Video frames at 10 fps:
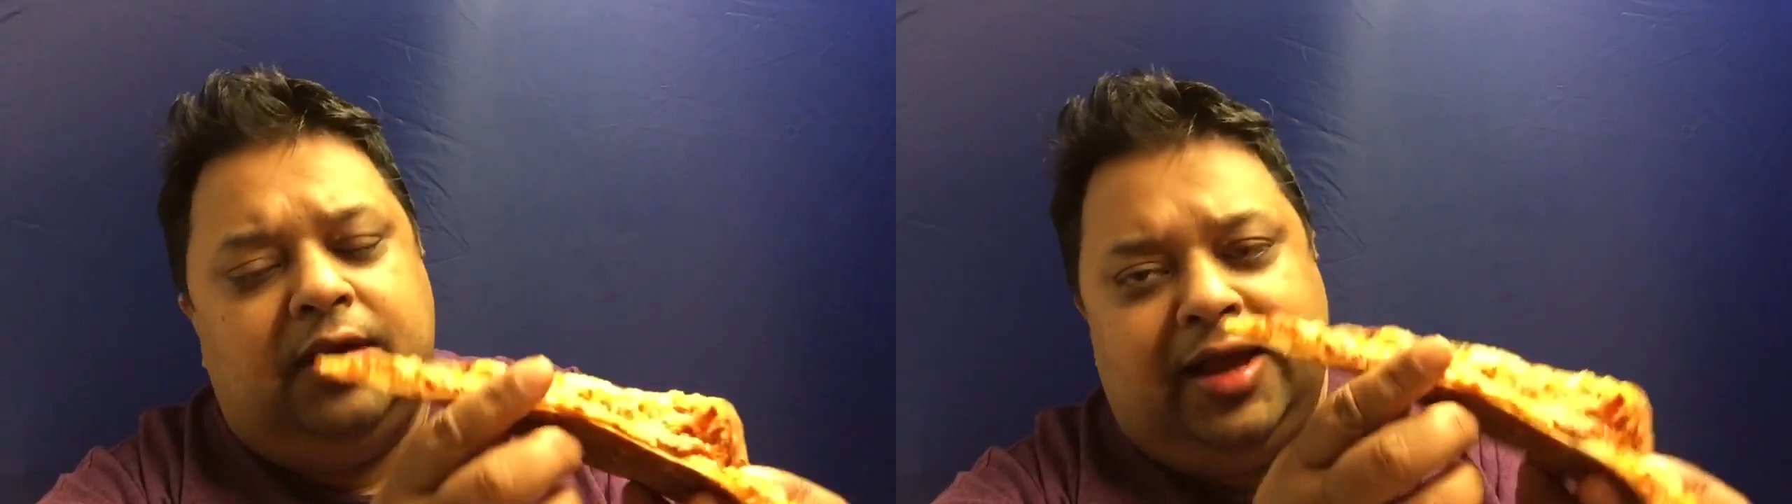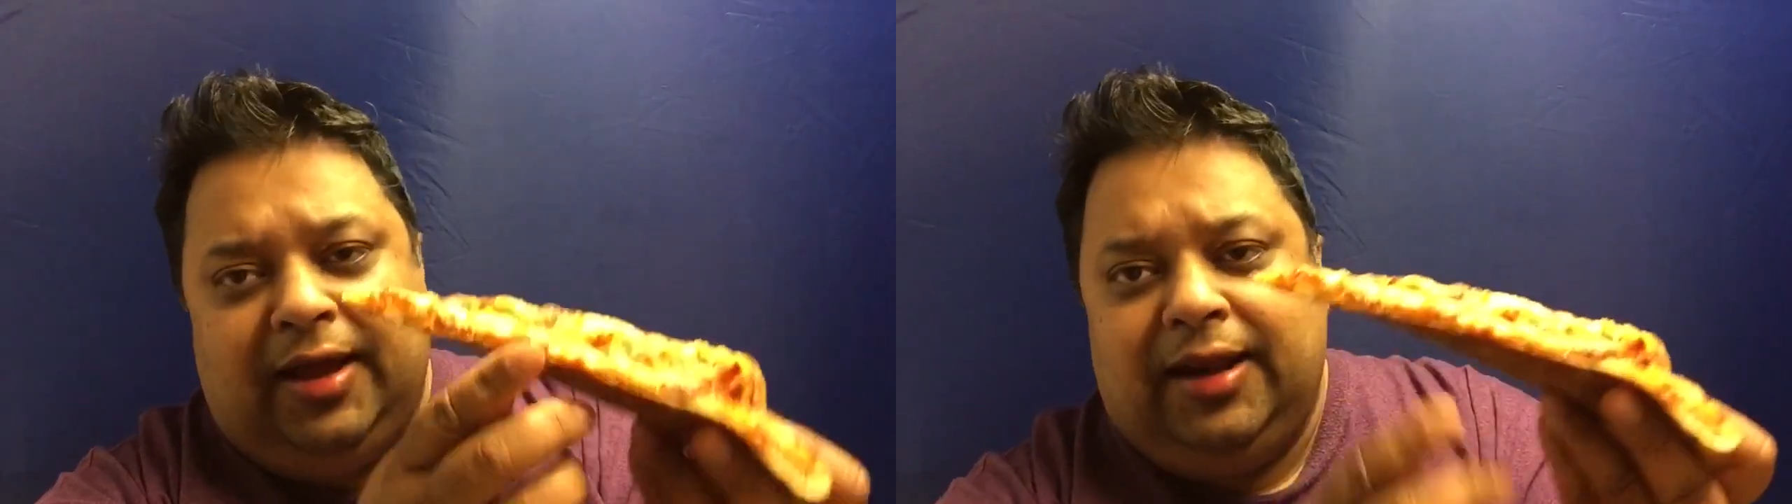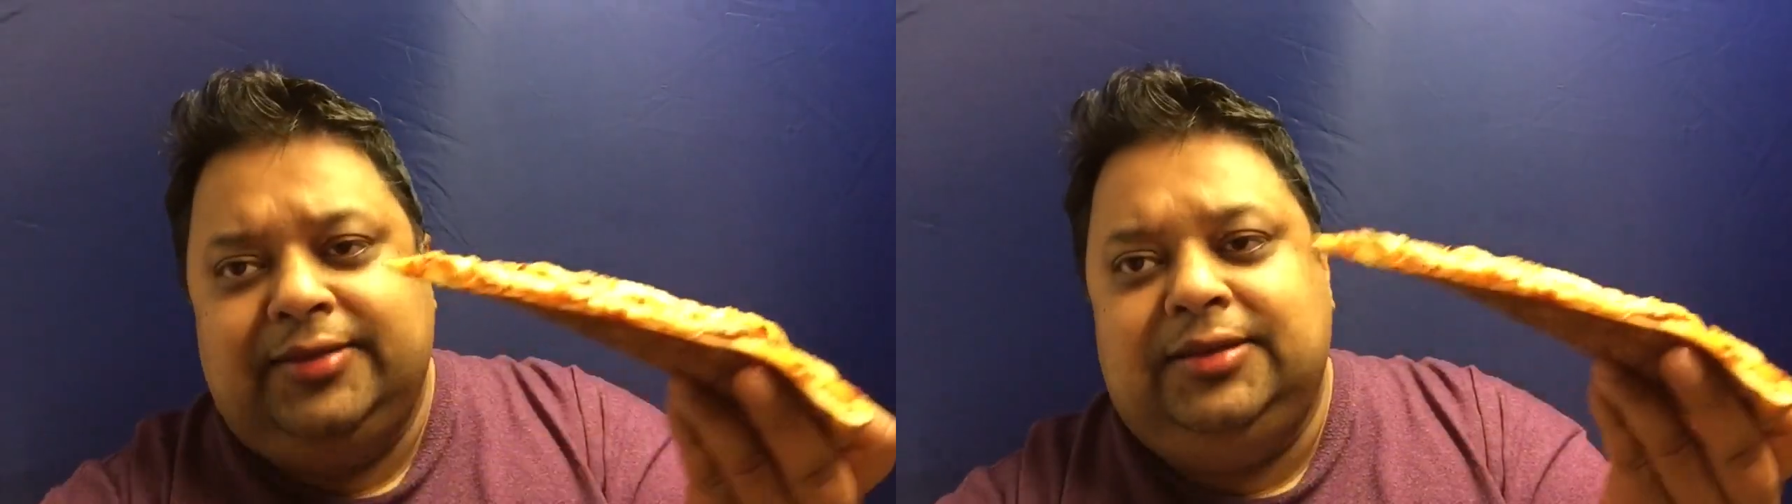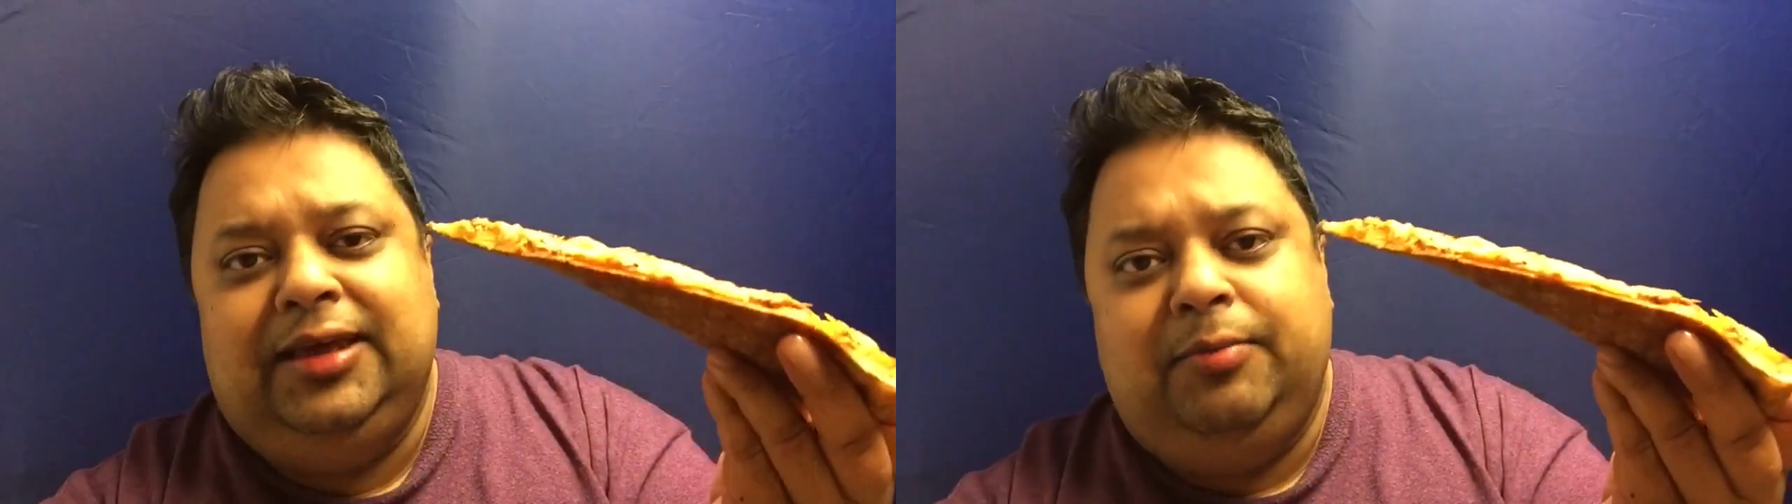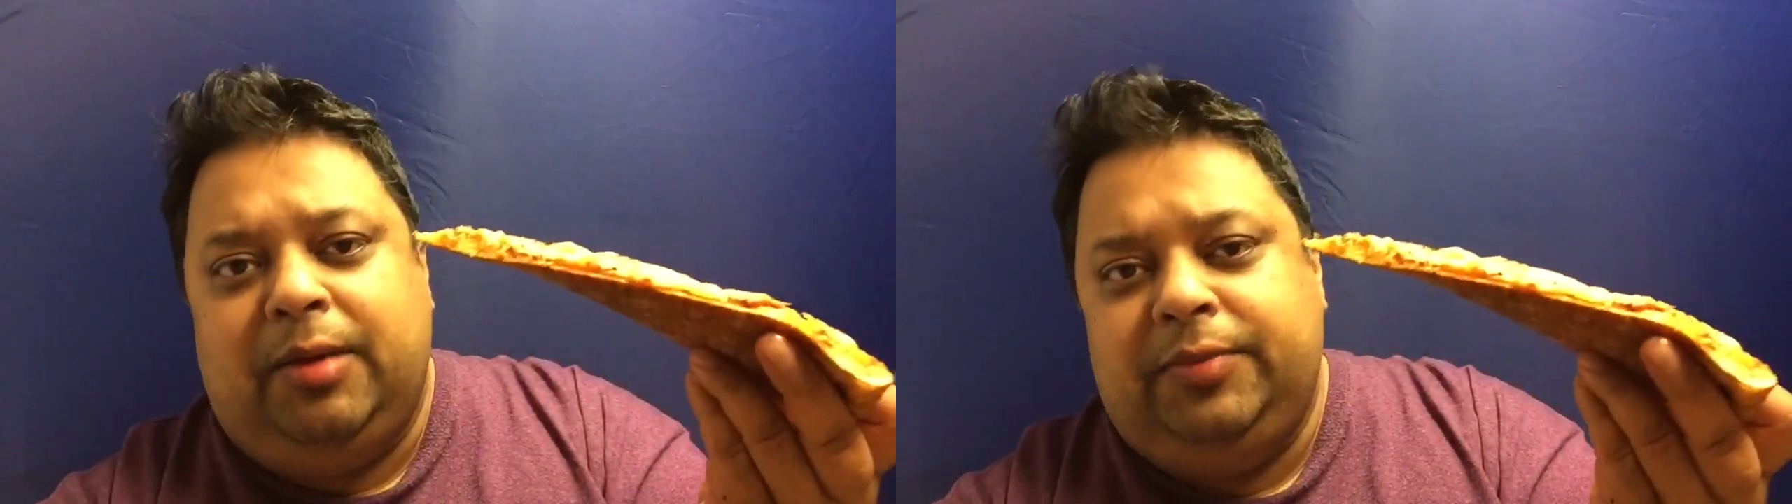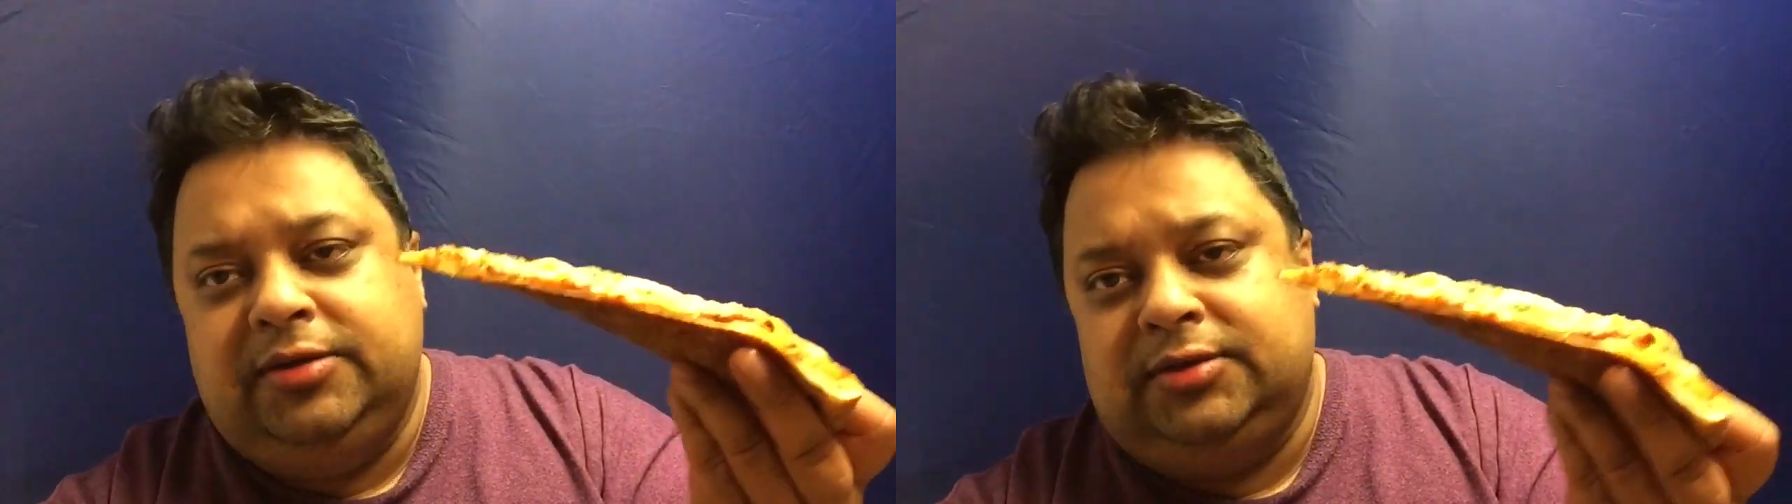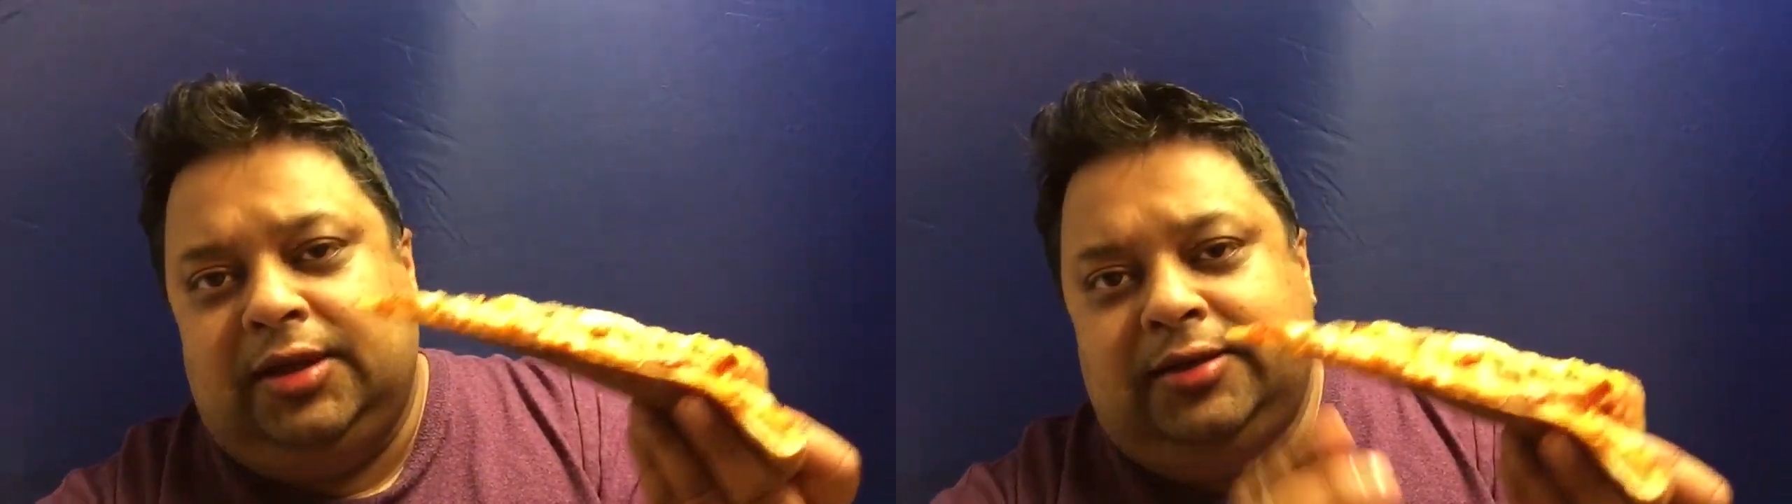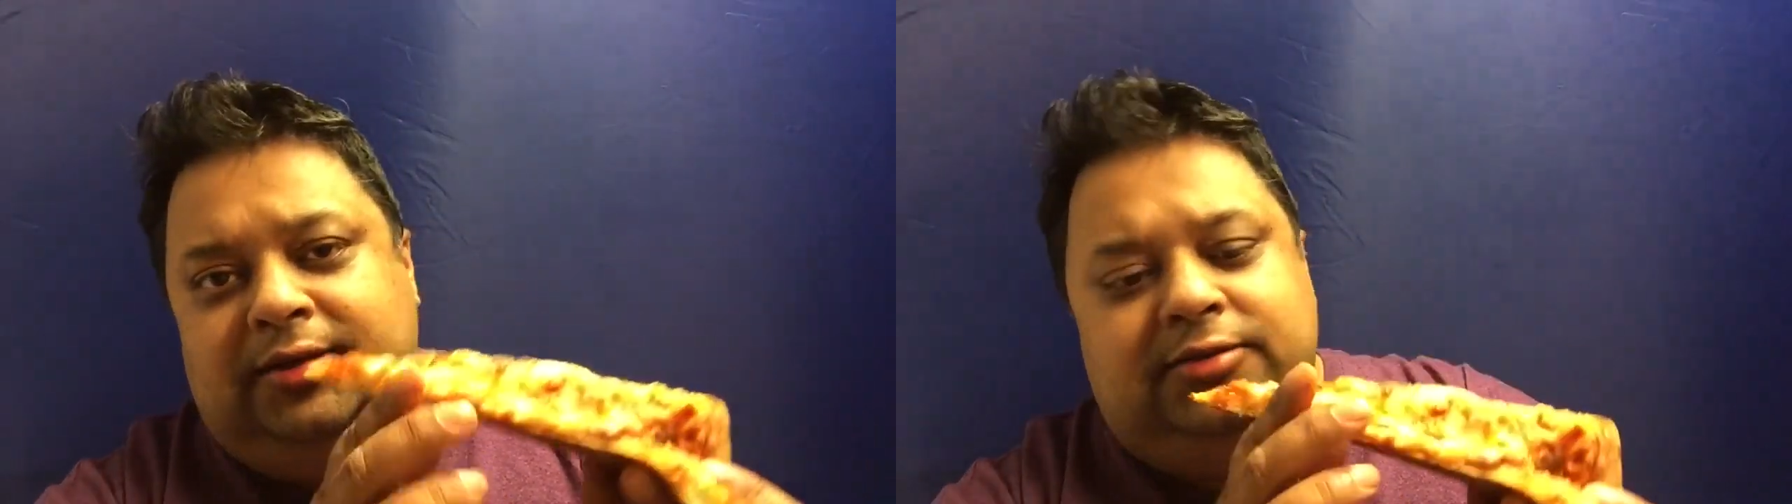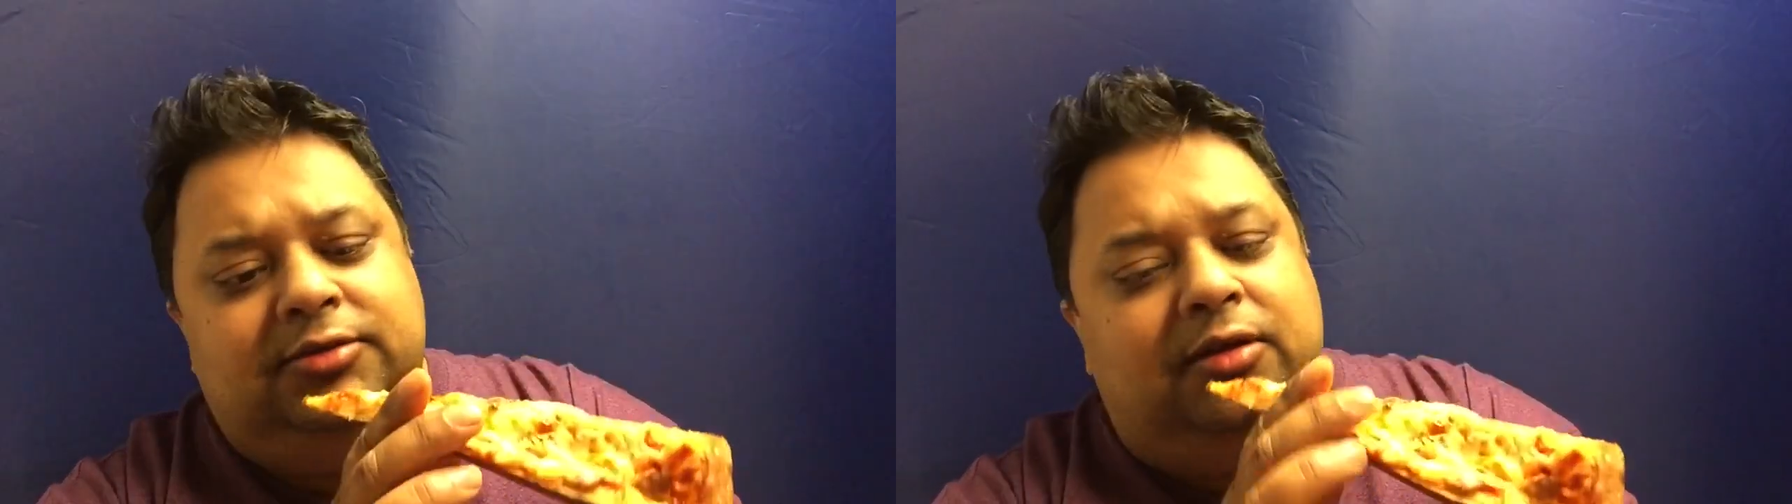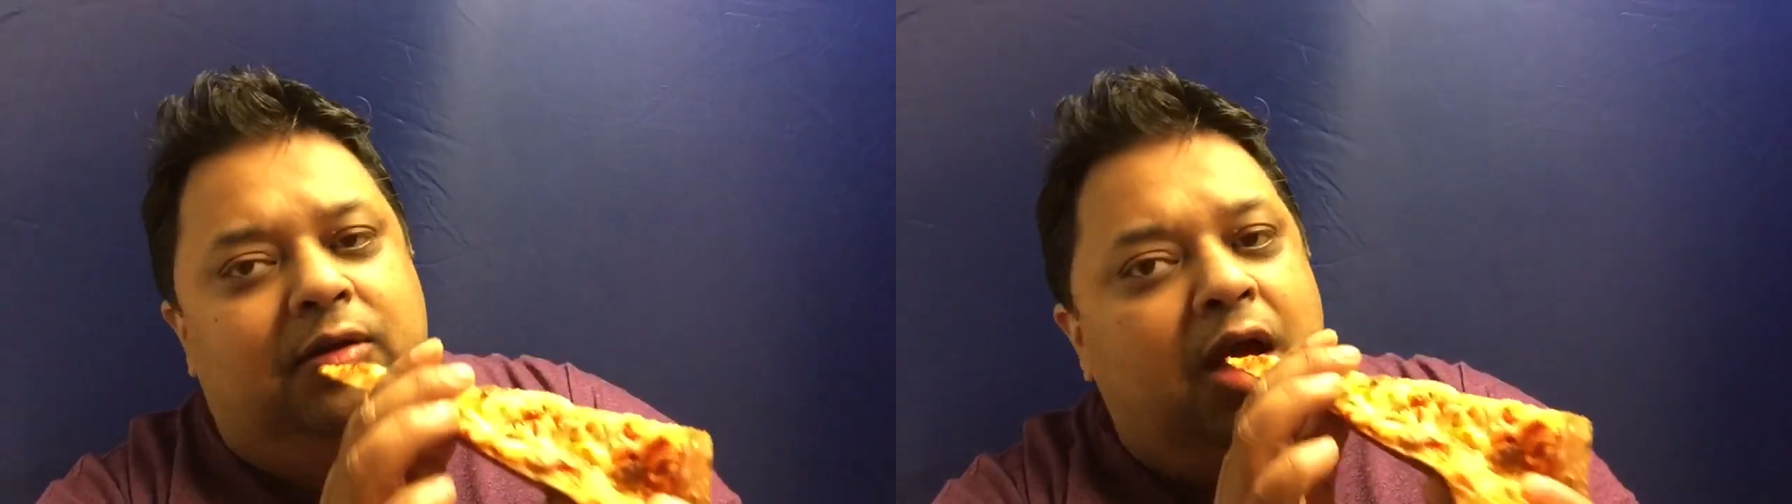I, I like to eat my pizza like this,
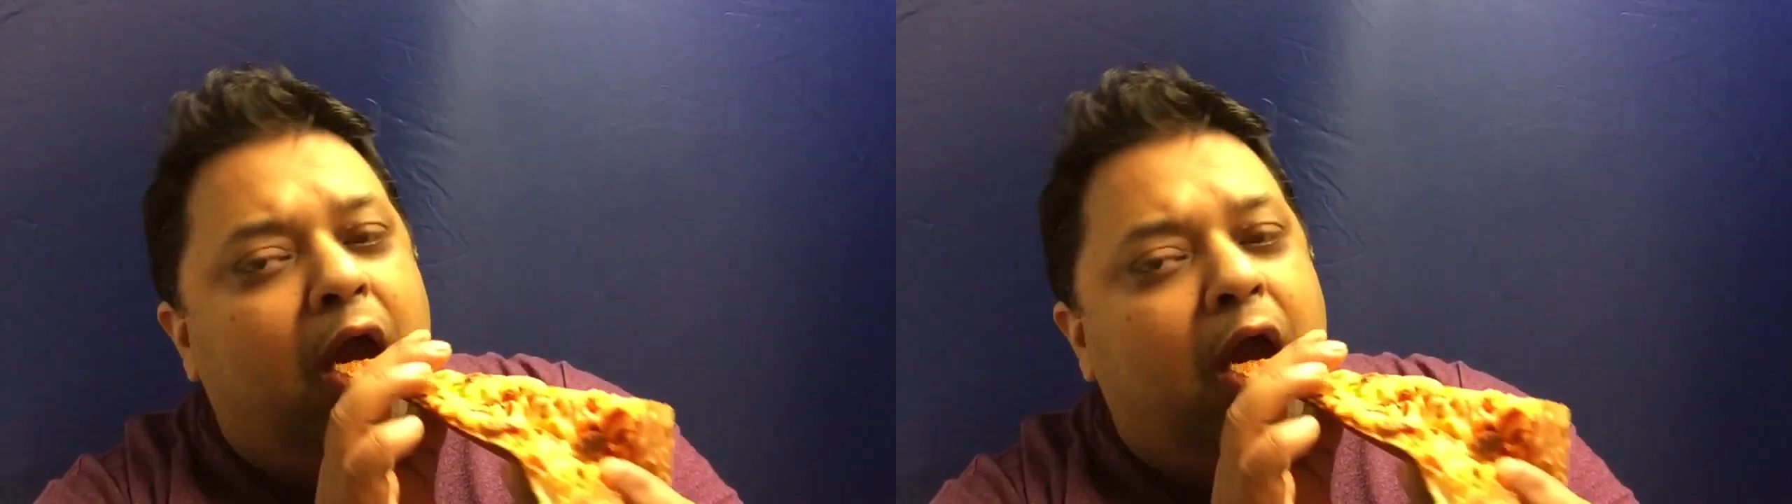yo. Know.